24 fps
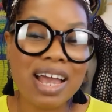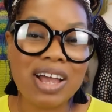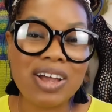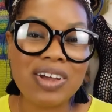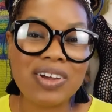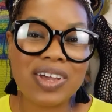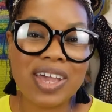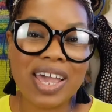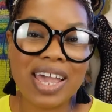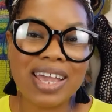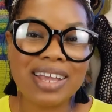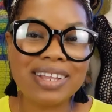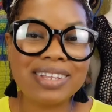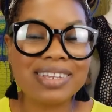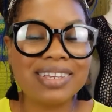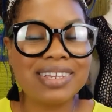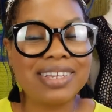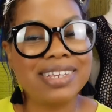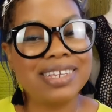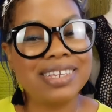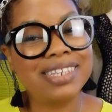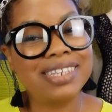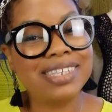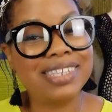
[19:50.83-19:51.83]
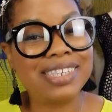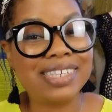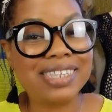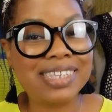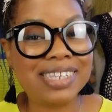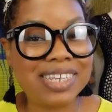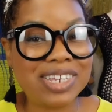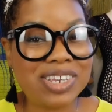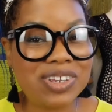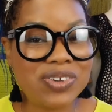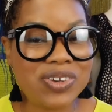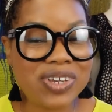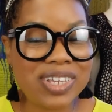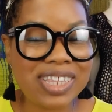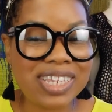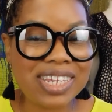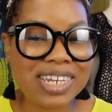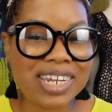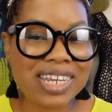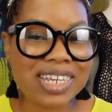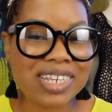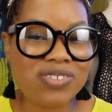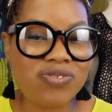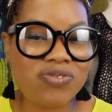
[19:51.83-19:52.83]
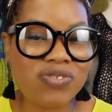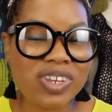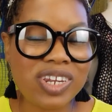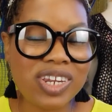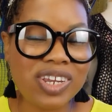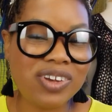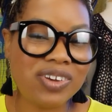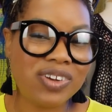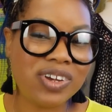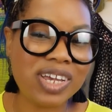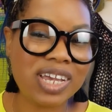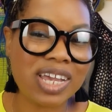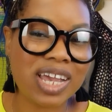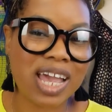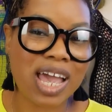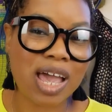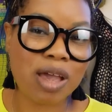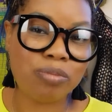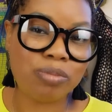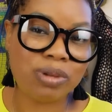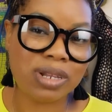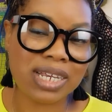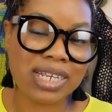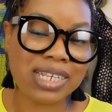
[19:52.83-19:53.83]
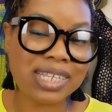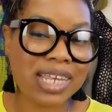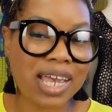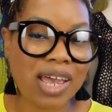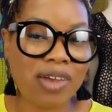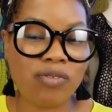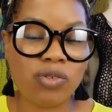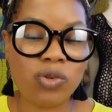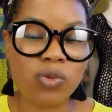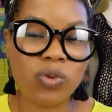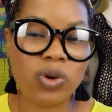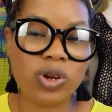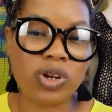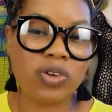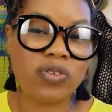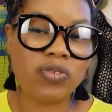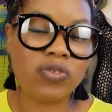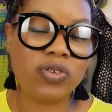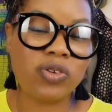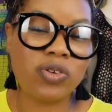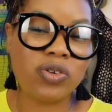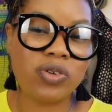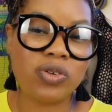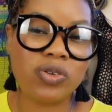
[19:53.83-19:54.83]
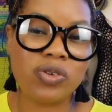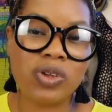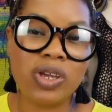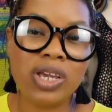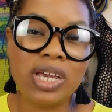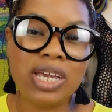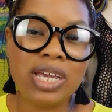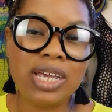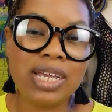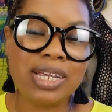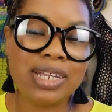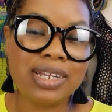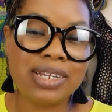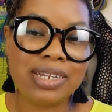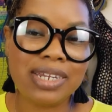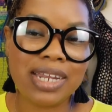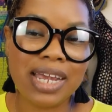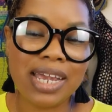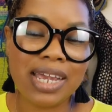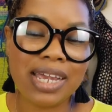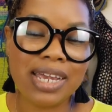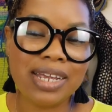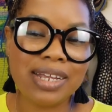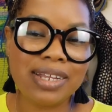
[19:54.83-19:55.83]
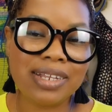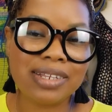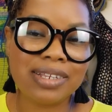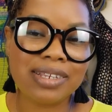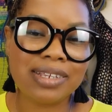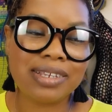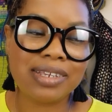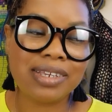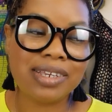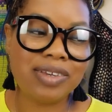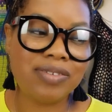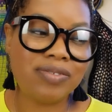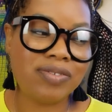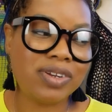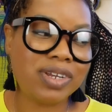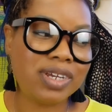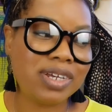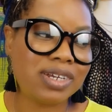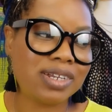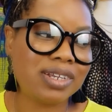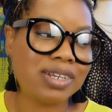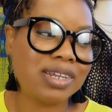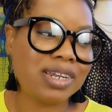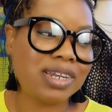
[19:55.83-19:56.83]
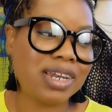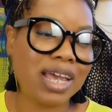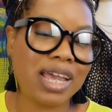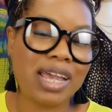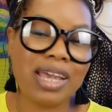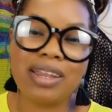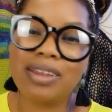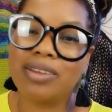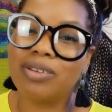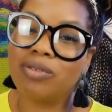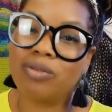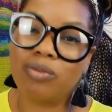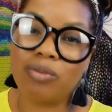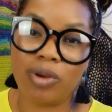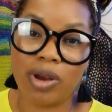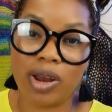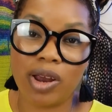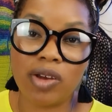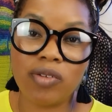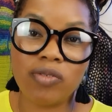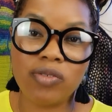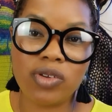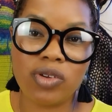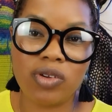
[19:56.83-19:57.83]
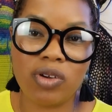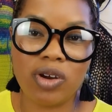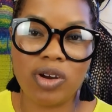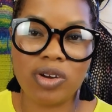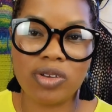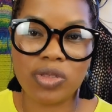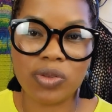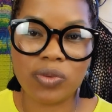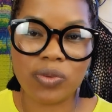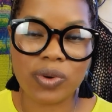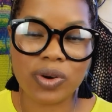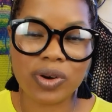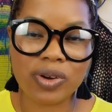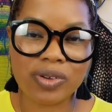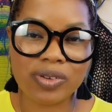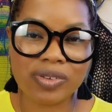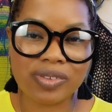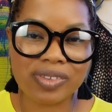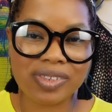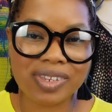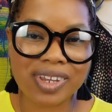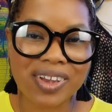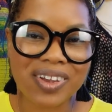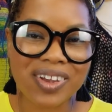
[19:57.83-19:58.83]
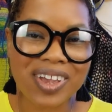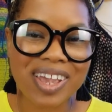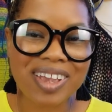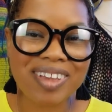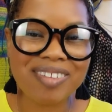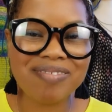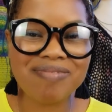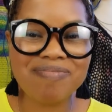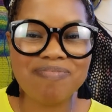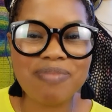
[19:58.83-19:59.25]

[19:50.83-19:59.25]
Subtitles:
Okay, see you in the next video, and God bless. Have a wonderful day, evening, night, wherever you are in the world. Okay,